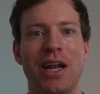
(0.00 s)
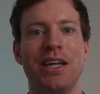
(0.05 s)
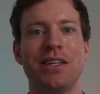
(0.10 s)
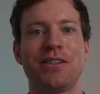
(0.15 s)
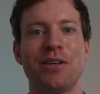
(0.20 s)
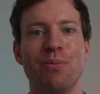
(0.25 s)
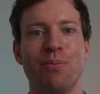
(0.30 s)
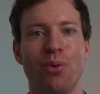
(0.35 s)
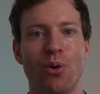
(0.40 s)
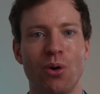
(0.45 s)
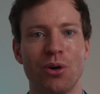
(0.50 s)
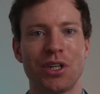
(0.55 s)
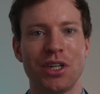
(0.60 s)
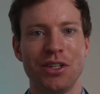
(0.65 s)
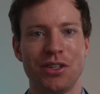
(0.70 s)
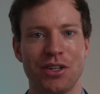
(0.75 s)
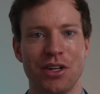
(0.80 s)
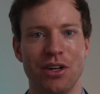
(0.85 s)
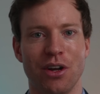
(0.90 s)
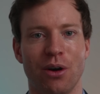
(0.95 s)
But it's
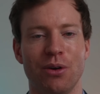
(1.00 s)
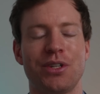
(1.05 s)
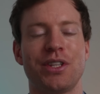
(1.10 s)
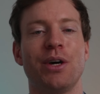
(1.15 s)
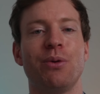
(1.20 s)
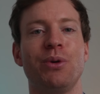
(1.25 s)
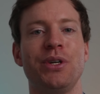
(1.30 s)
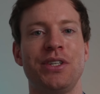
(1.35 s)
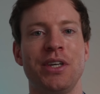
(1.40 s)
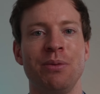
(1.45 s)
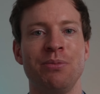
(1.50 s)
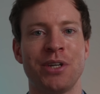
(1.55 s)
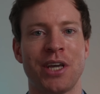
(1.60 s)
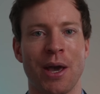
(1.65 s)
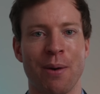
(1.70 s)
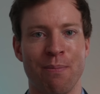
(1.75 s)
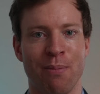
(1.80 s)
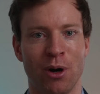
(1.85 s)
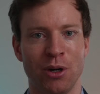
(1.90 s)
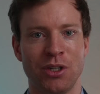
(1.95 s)
important to note that we seem
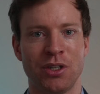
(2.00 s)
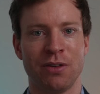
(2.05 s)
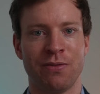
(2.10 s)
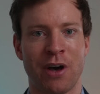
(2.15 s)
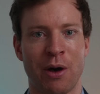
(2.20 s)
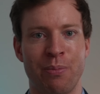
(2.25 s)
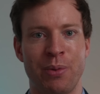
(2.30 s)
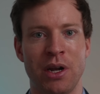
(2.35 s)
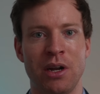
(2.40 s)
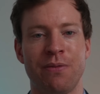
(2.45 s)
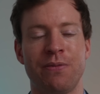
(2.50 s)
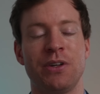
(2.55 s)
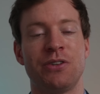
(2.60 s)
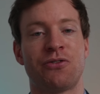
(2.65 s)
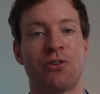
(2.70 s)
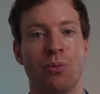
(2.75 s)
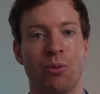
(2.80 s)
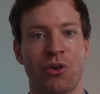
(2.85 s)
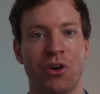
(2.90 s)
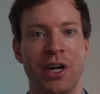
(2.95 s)
to get most of our
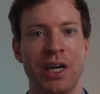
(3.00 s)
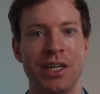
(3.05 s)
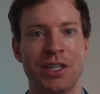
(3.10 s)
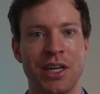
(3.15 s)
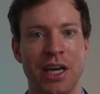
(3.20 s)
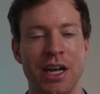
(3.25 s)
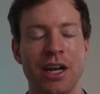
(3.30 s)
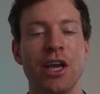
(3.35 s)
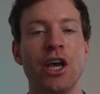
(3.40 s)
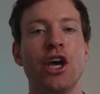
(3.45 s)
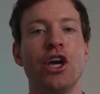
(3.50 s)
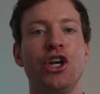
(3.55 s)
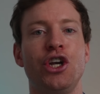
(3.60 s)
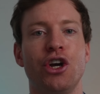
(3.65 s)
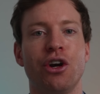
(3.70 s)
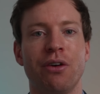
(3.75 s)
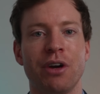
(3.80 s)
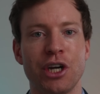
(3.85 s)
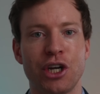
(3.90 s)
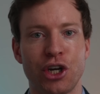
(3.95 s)
benefits from creatine
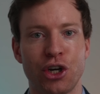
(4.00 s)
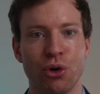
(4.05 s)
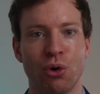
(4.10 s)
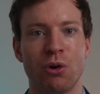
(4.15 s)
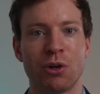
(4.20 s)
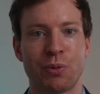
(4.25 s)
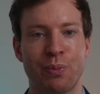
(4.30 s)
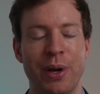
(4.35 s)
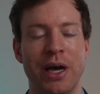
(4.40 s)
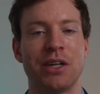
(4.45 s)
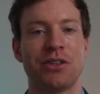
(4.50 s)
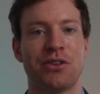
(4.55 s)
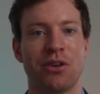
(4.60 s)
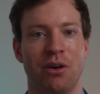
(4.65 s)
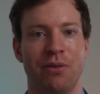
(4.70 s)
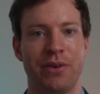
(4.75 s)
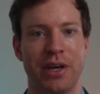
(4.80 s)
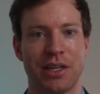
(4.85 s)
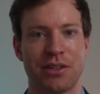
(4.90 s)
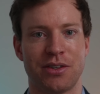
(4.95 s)
during short
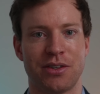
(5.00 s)
bouts of